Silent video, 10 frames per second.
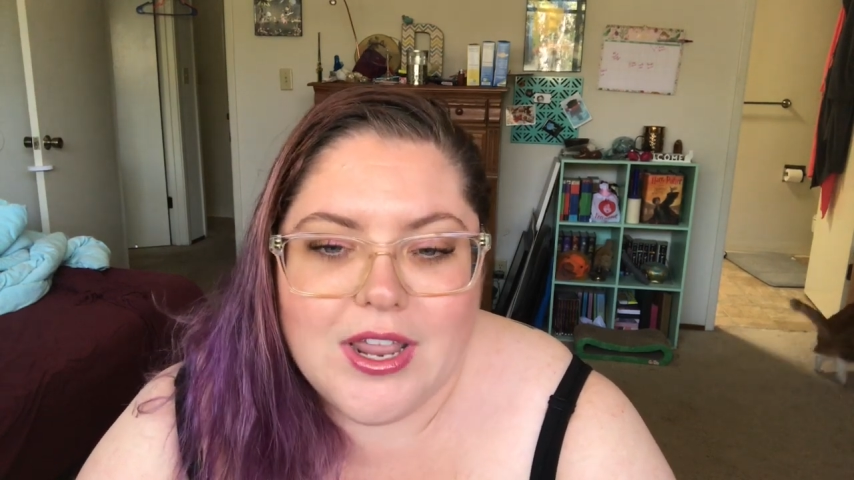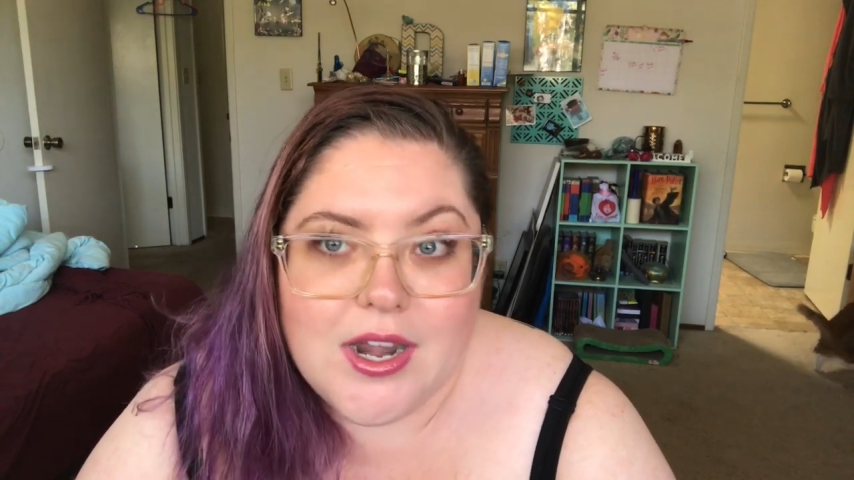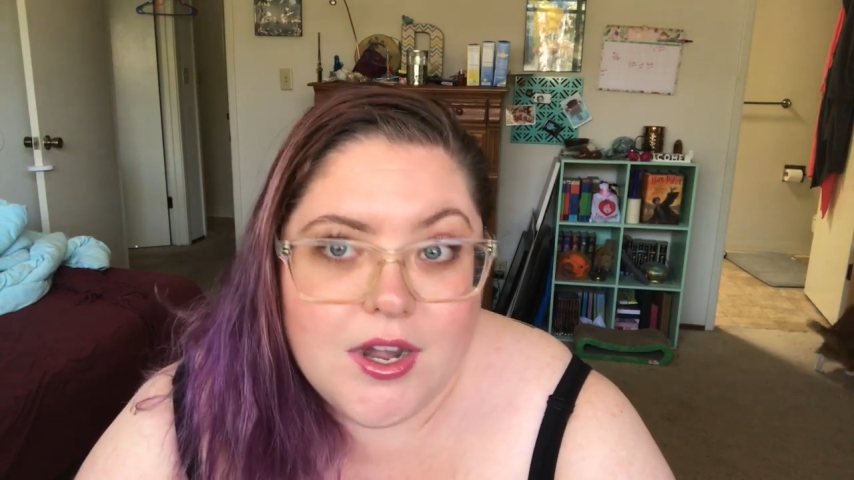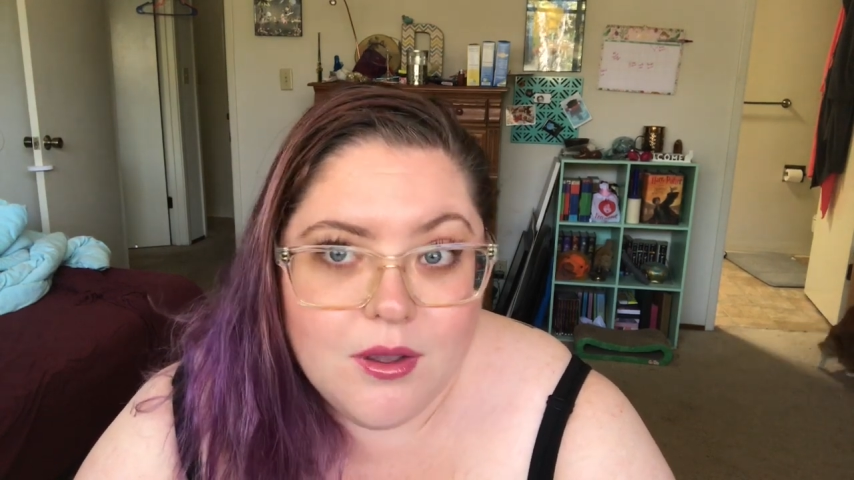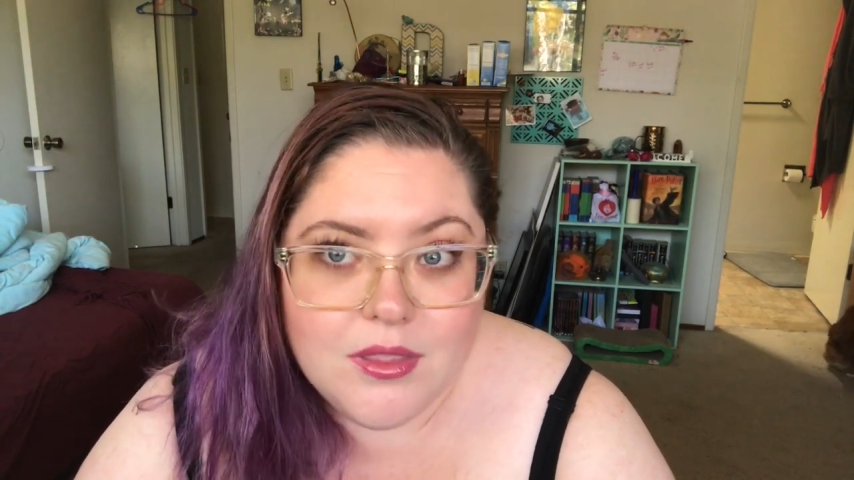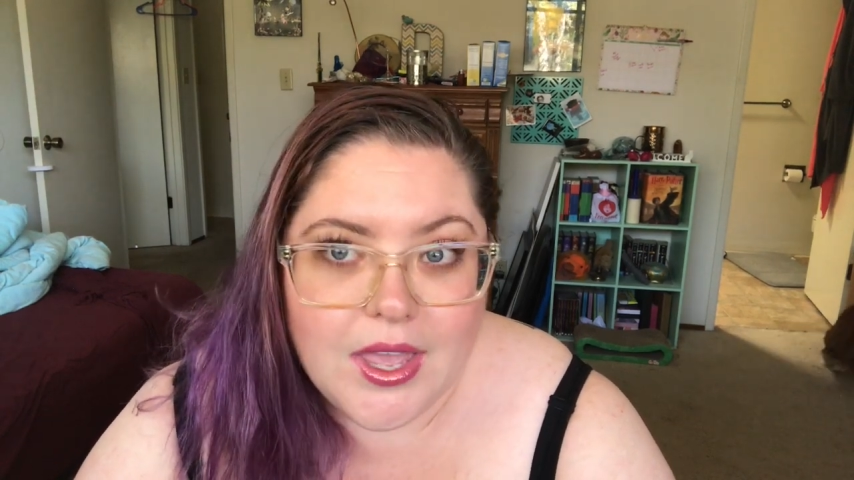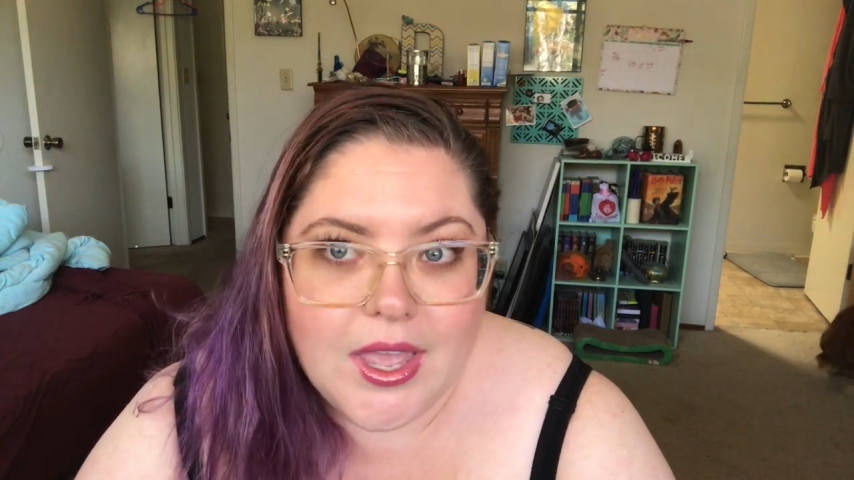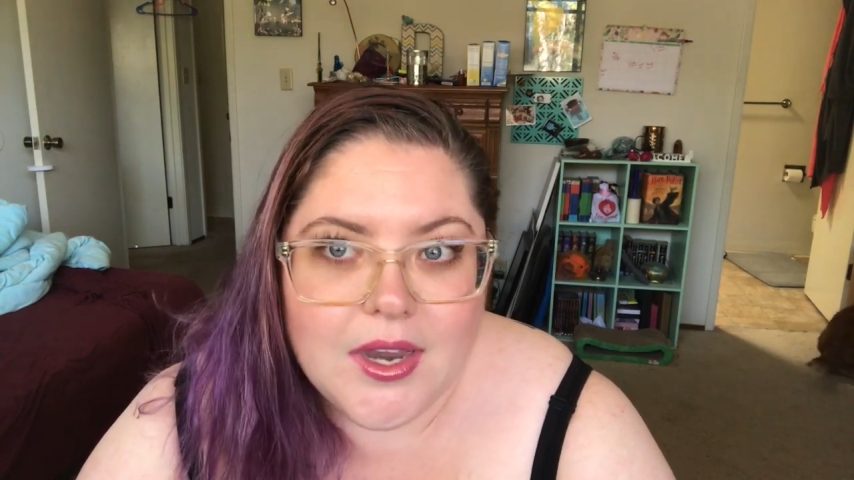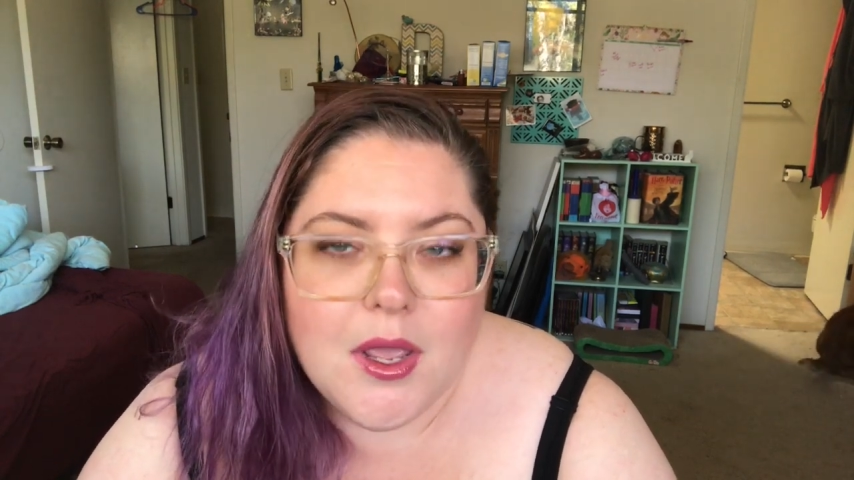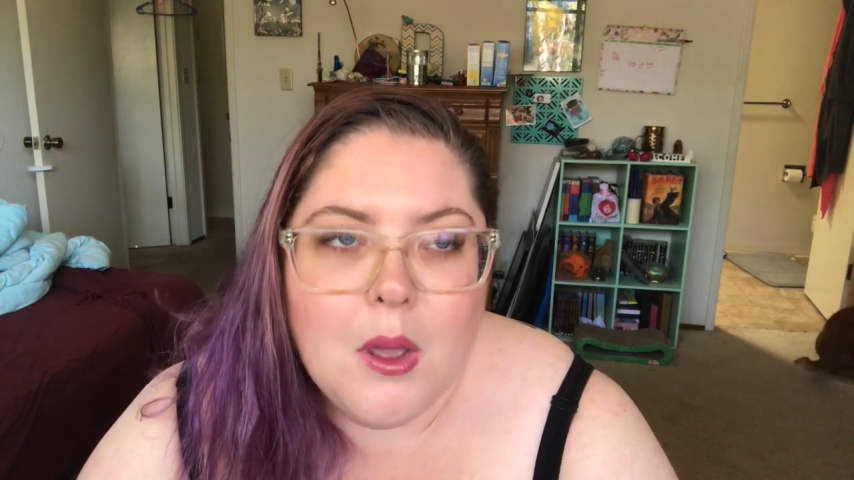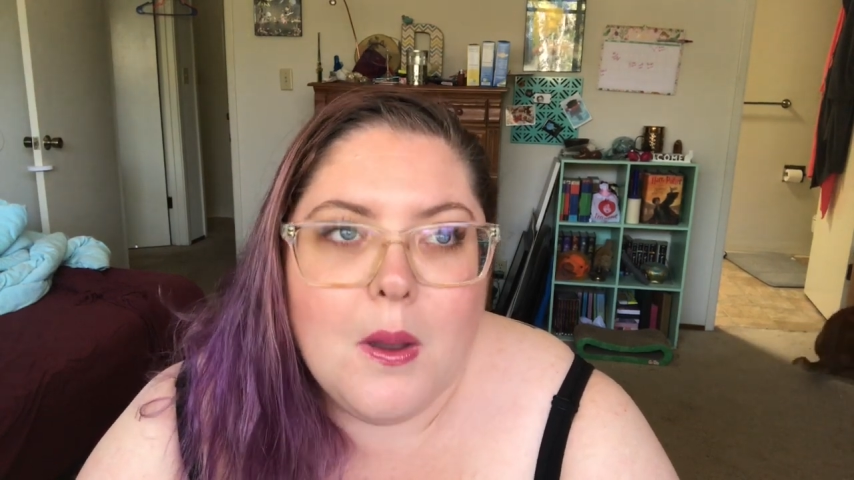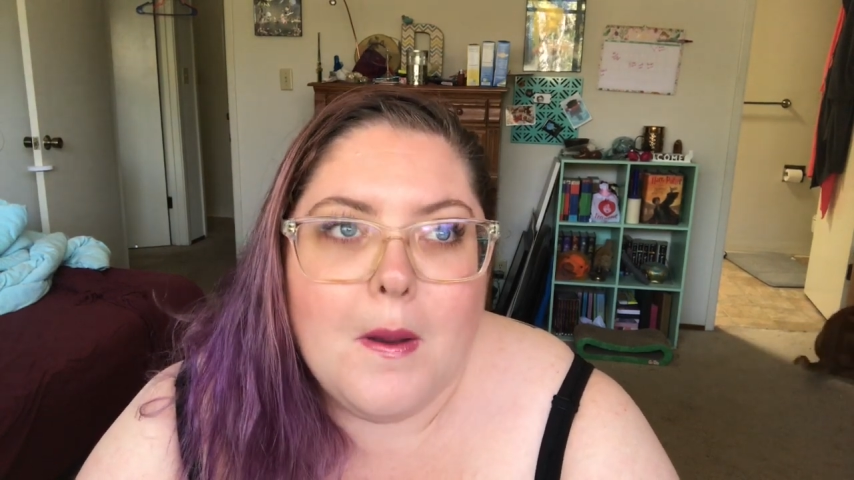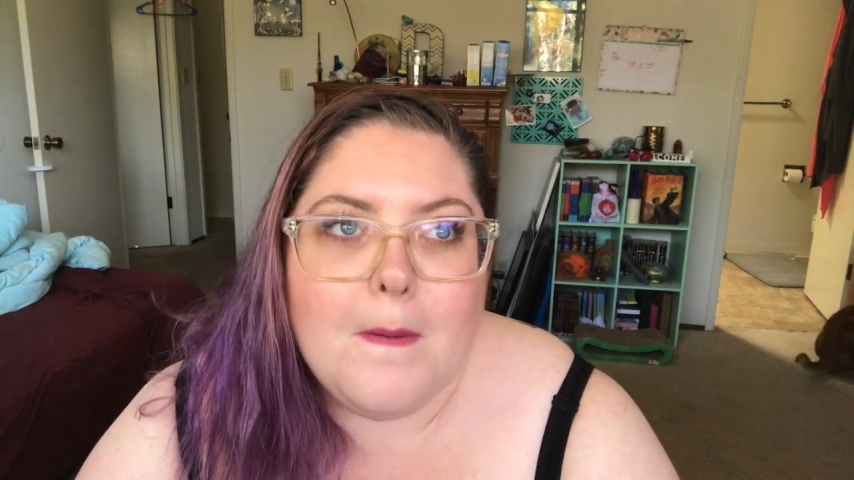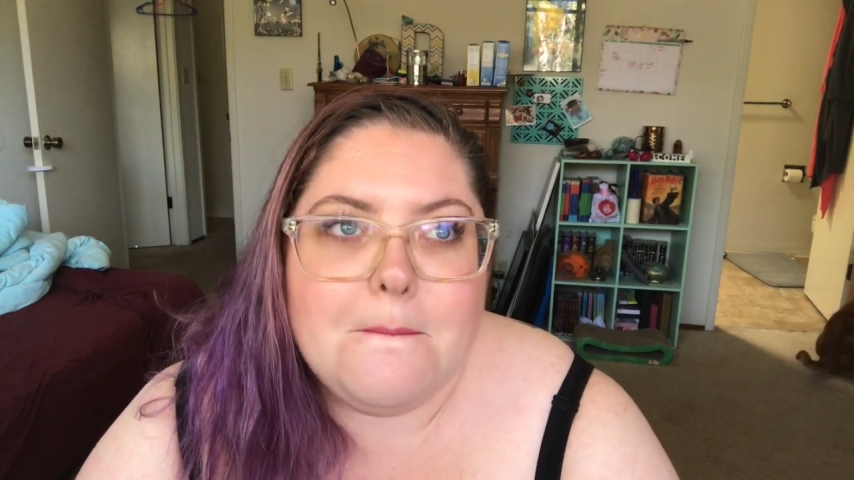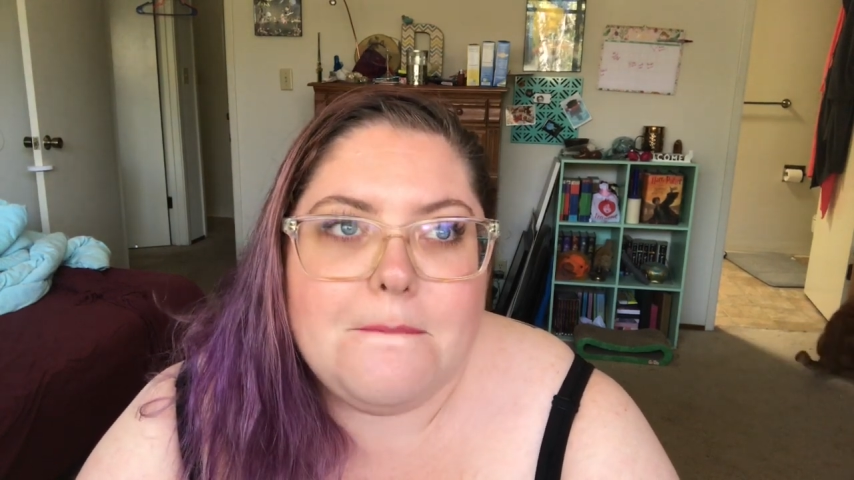and I know that.
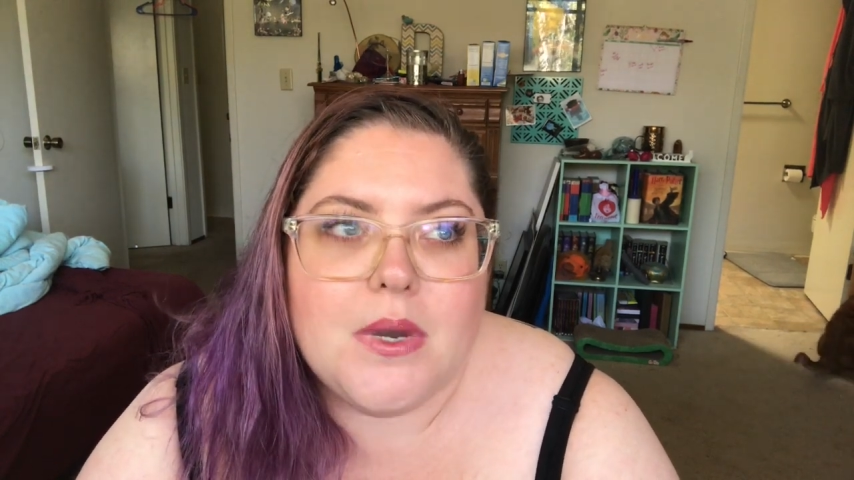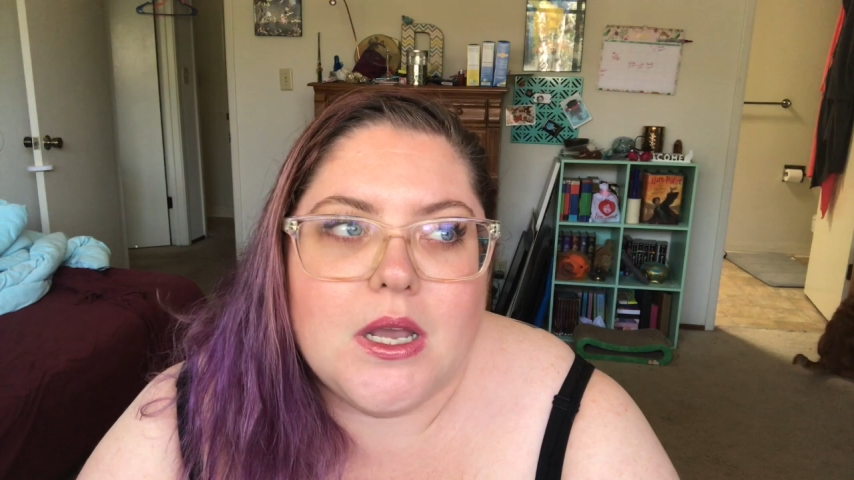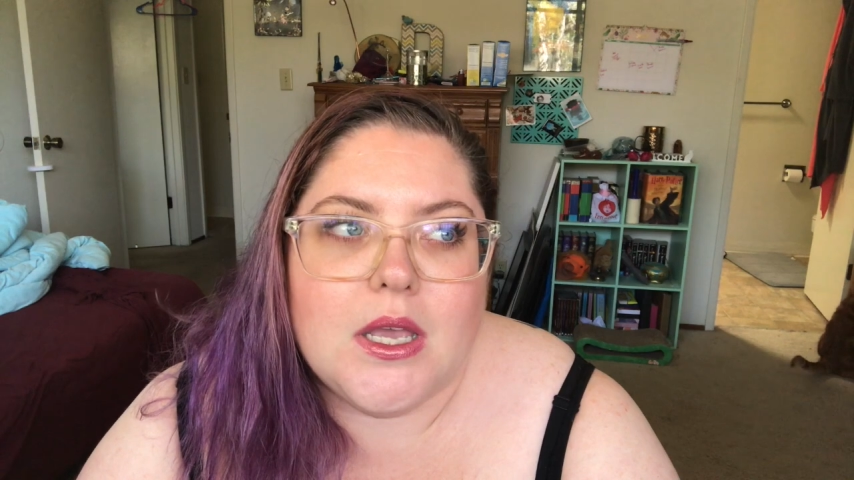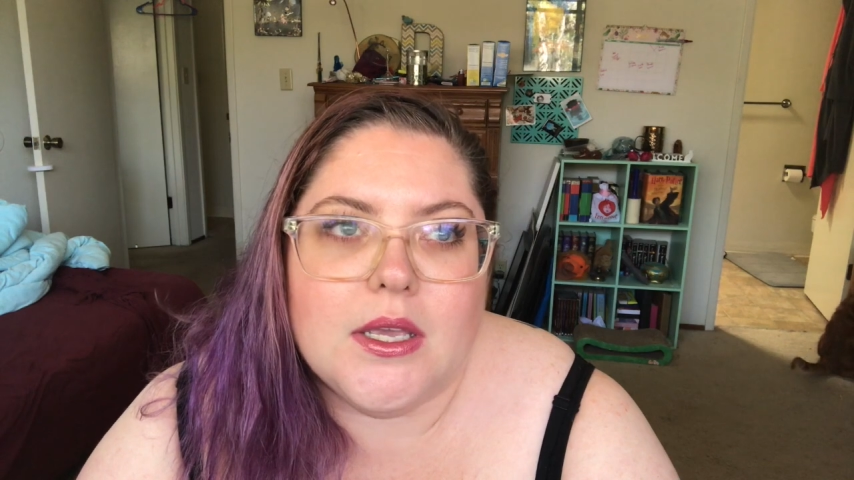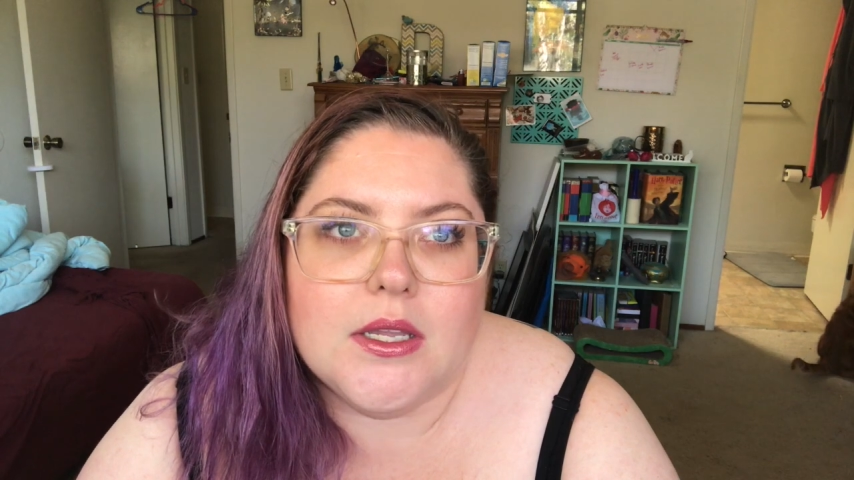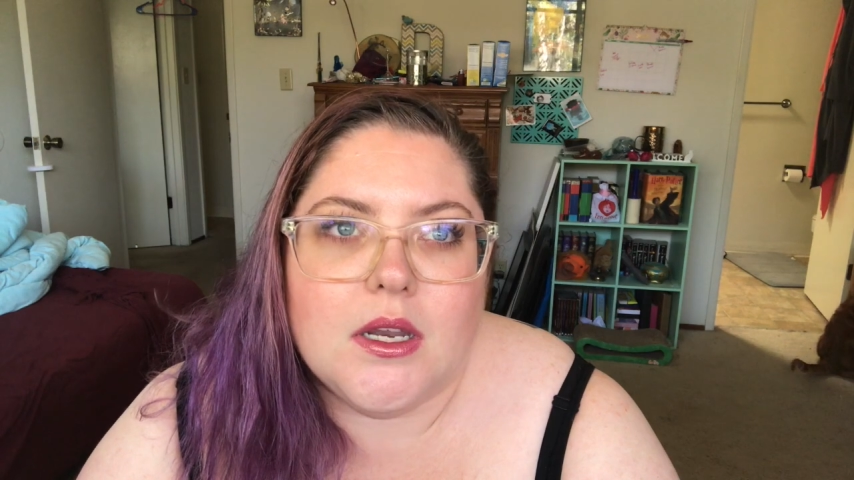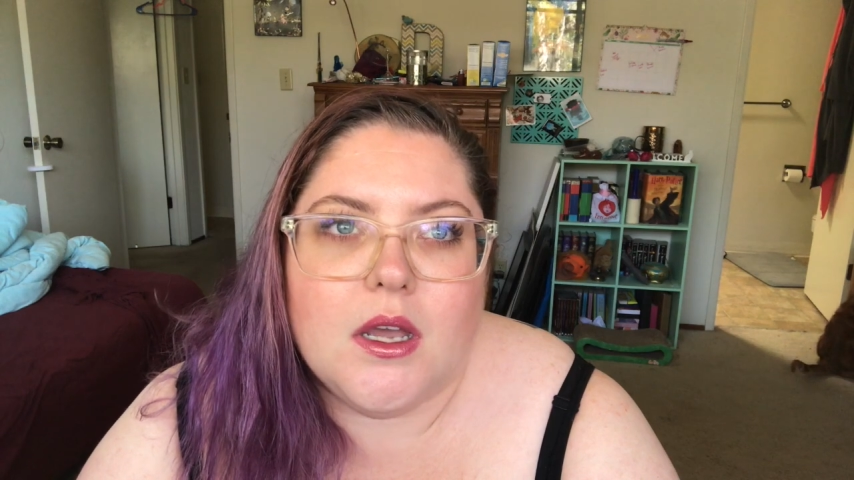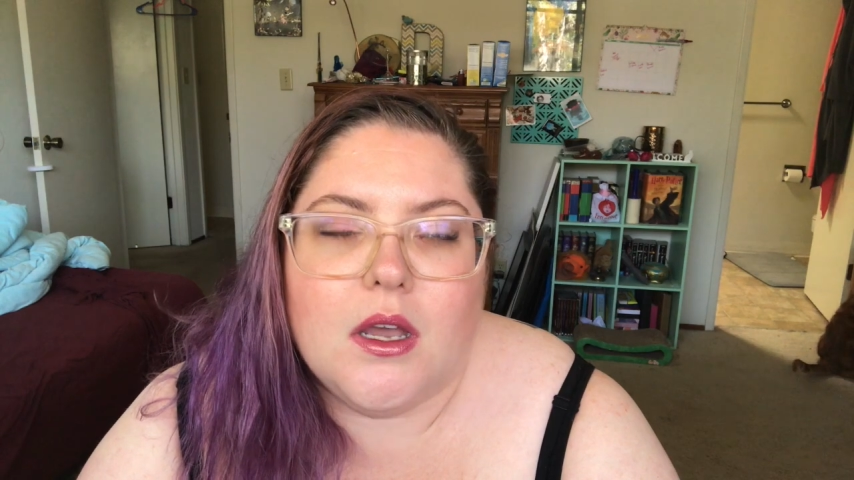But,